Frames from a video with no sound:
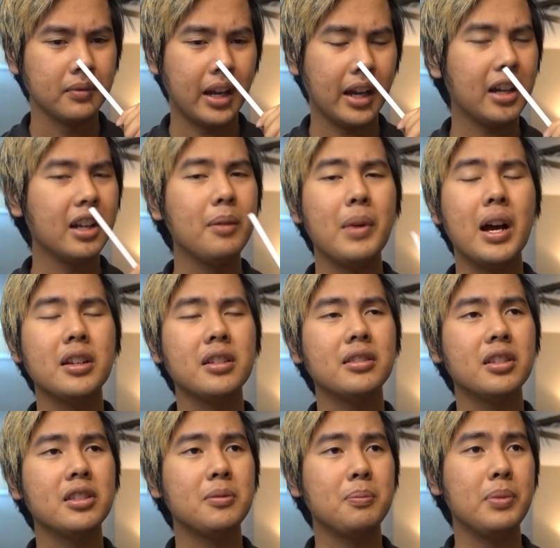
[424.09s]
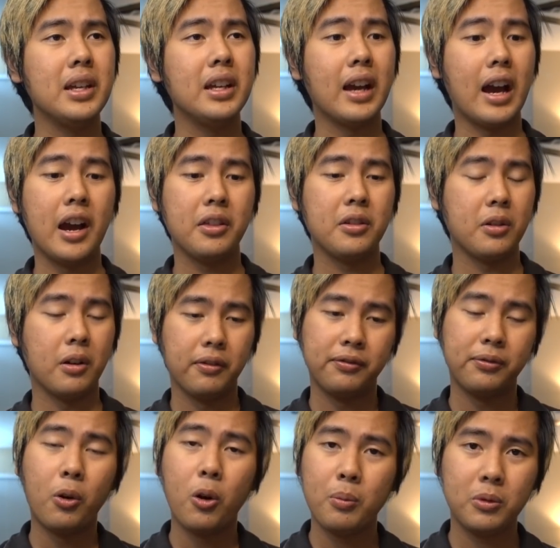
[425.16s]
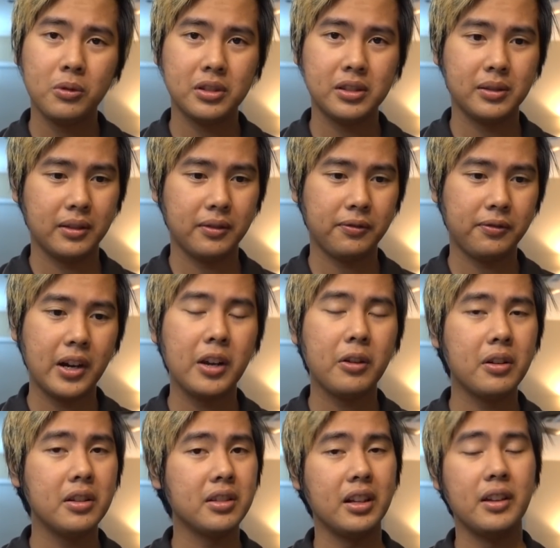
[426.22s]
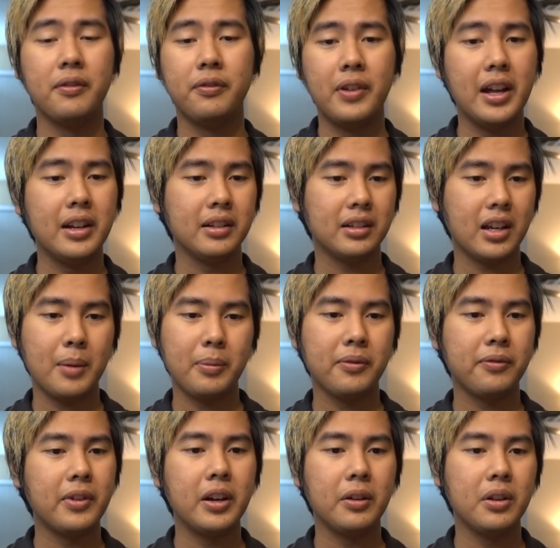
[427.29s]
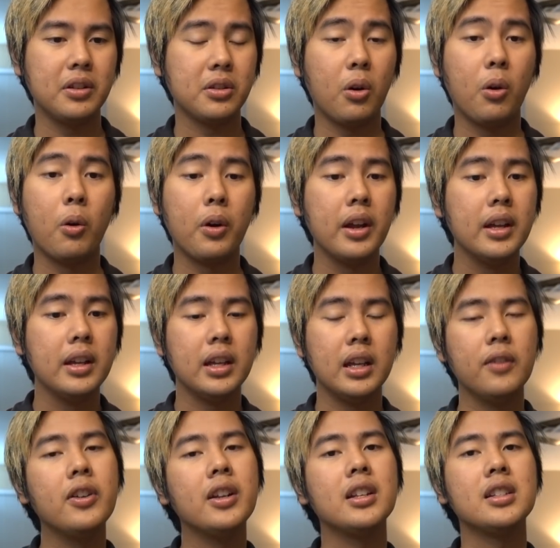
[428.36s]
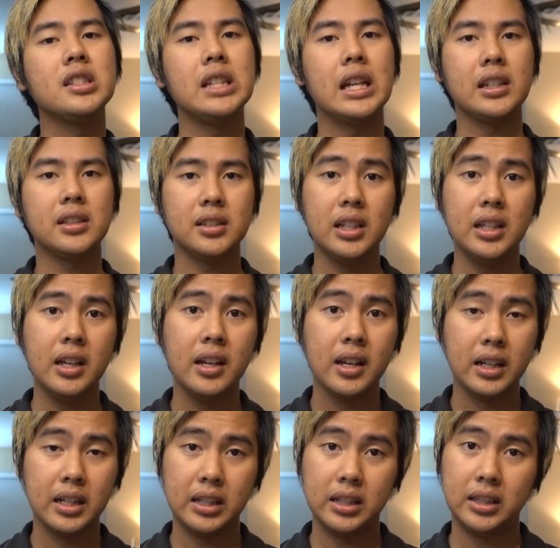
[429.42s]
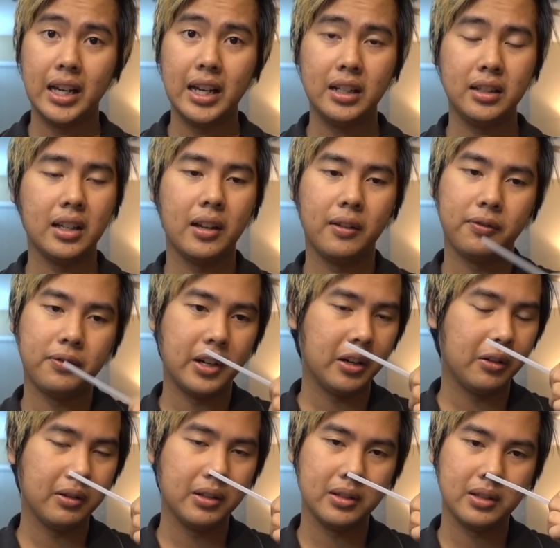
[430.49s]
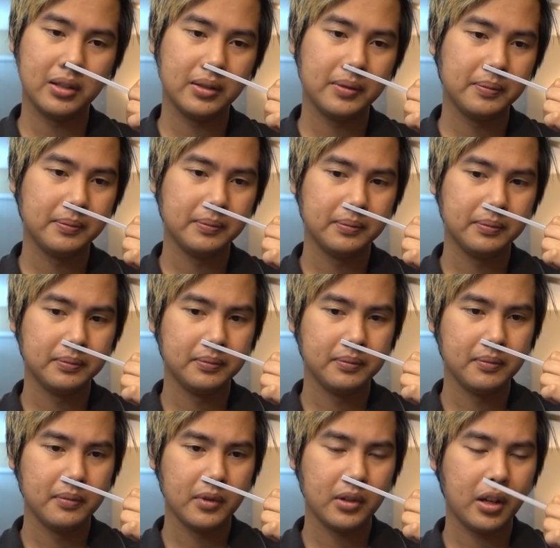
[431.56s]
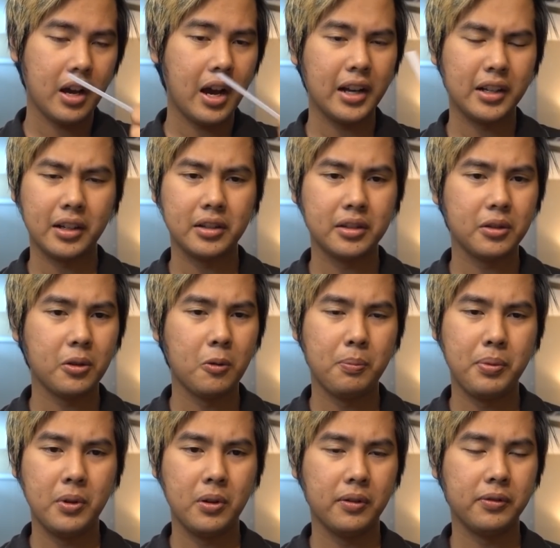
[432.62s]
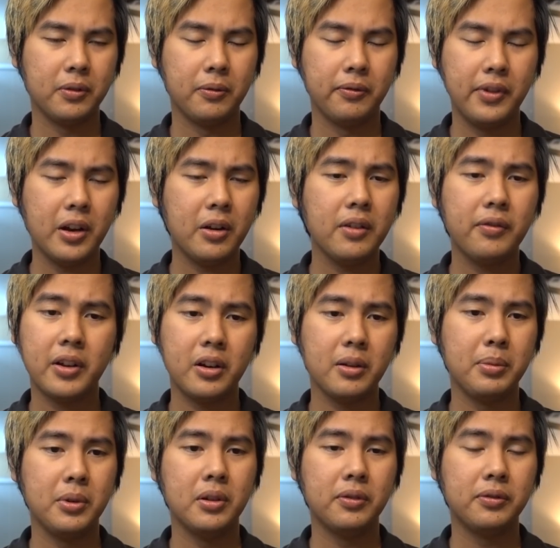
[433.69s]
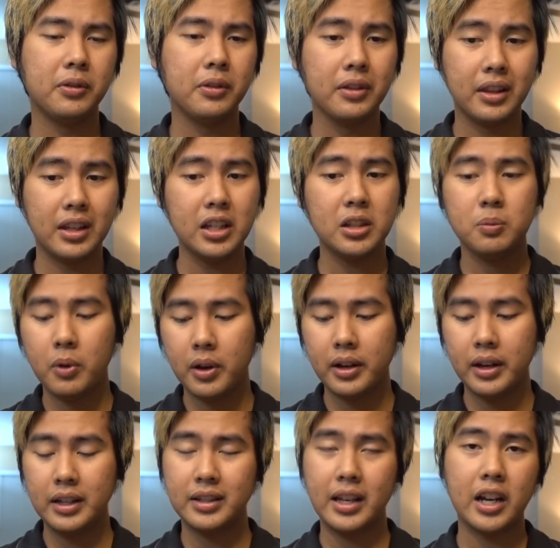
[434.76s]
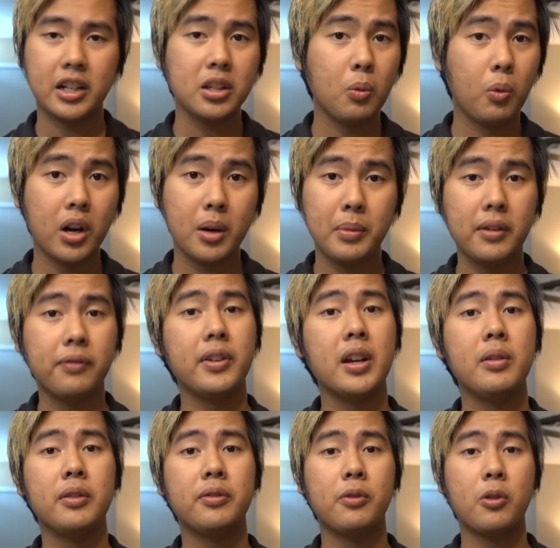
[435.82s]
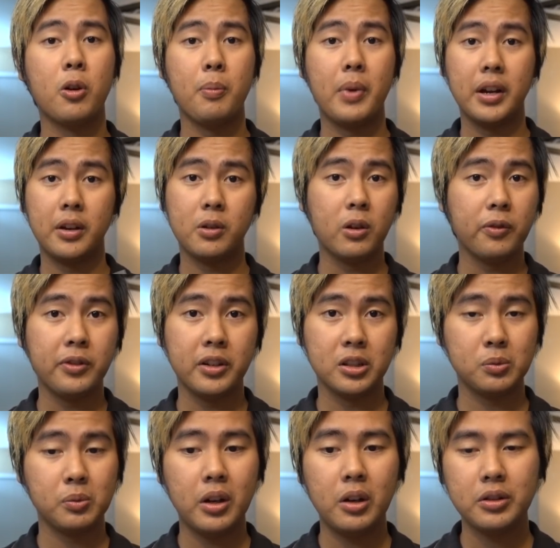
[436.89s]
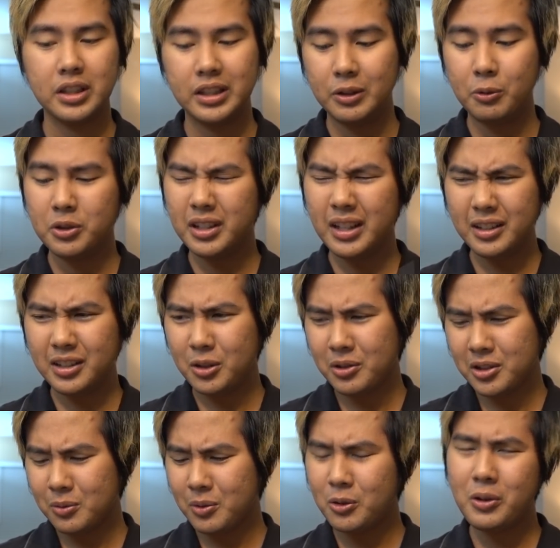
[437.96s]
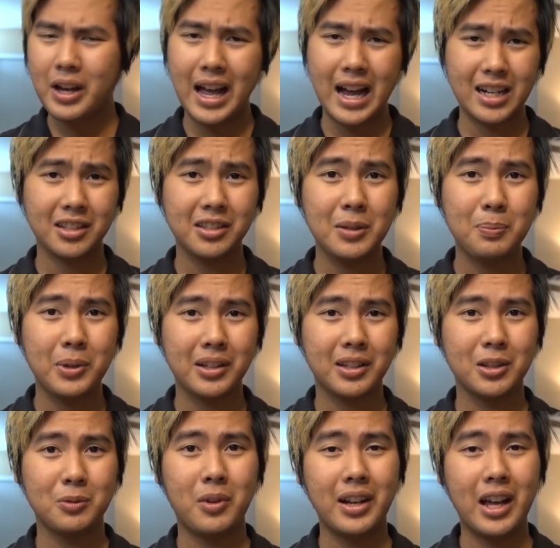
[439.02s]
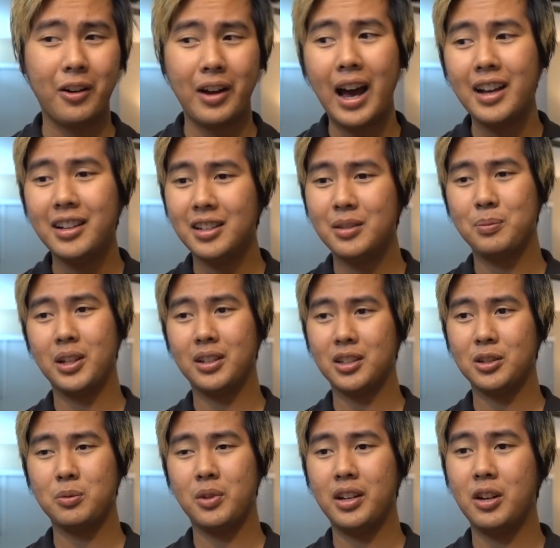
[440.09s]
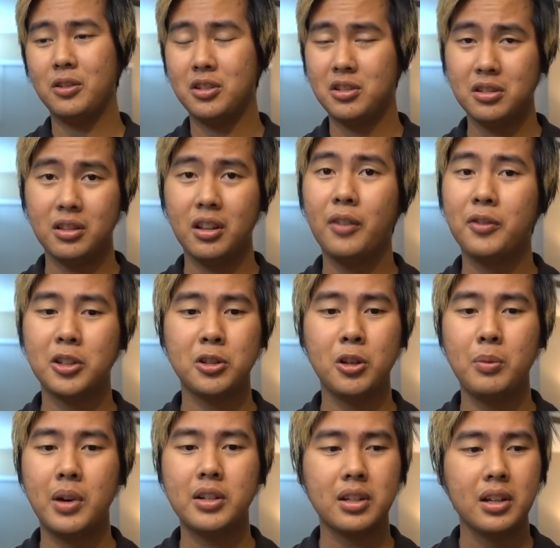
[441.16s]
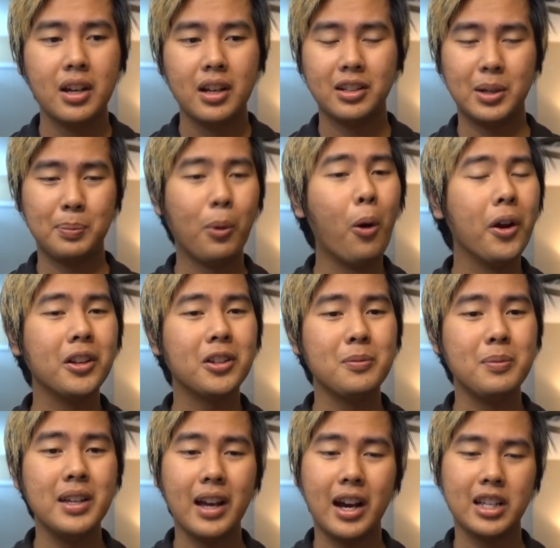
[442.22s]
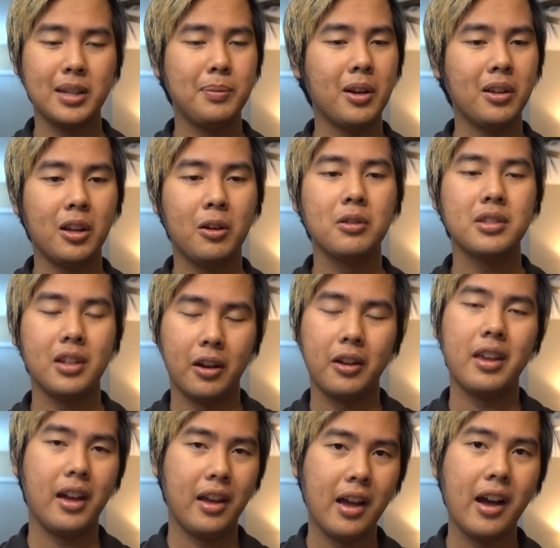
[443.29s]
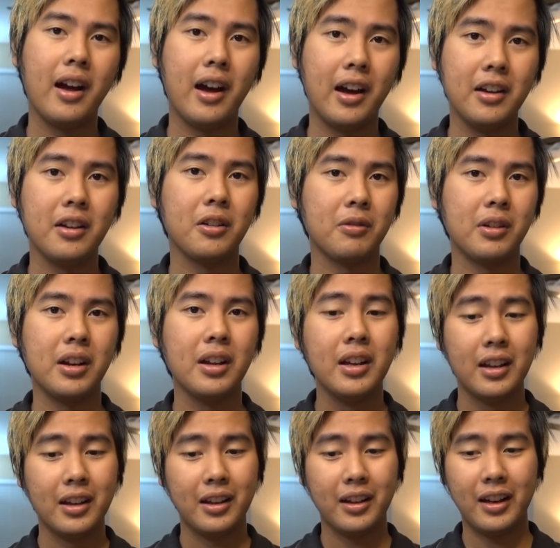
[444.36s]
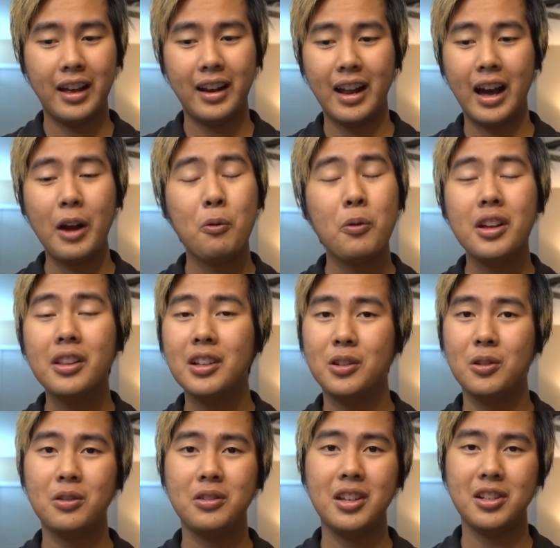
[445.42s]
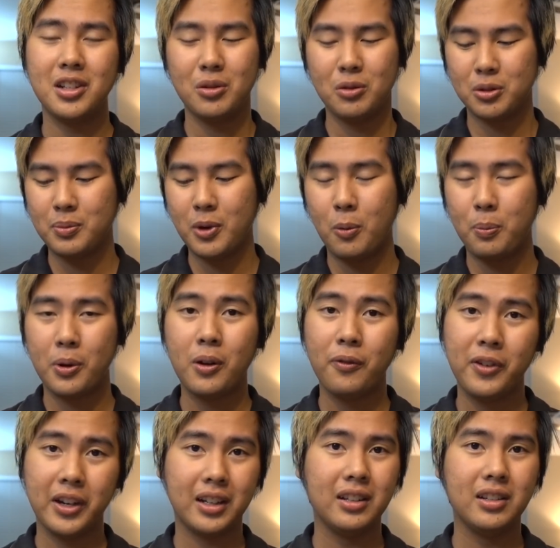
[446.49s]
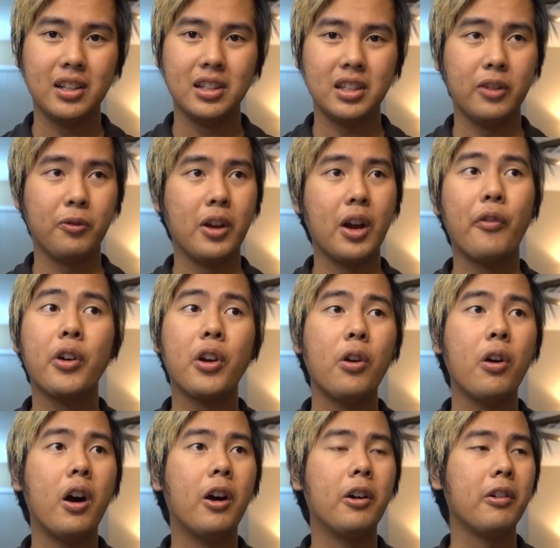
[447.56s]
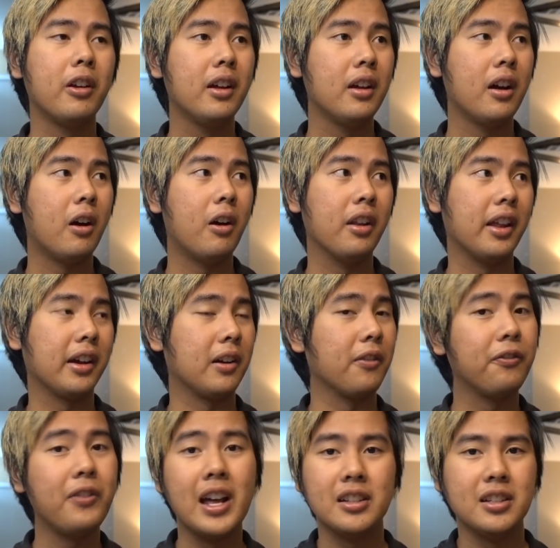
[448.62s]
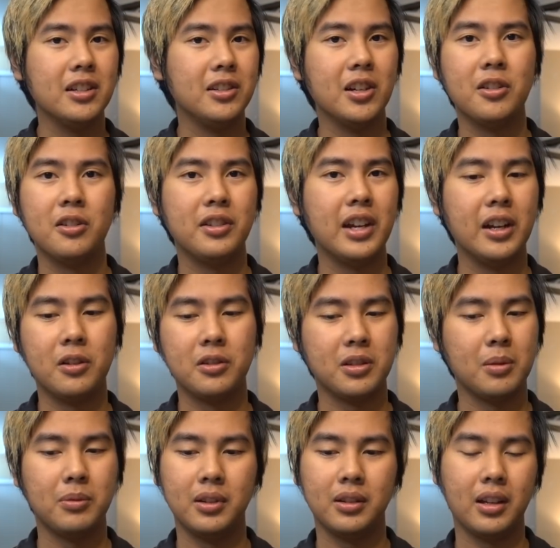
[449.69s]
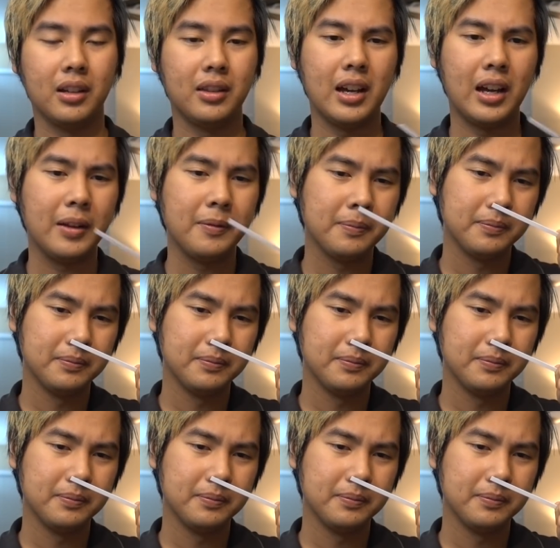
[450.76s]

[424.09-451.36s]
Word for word: I can imagine this being either a formal fragrance, an event type of fragrance, or even a sexy date night fragrance. God, just so beautiful. Very, very beautiful. This one is actually one of my favorite for my girlfriend as well. She was she was the one who actually picked this one out. I didn't pick this one out. She just loved it so much. She pointed to me, I smelled, and I was like, okay, yeah, I agree. And I really do think she would smell perfect in this if we ever go out on like a fancy dinner date or something like that.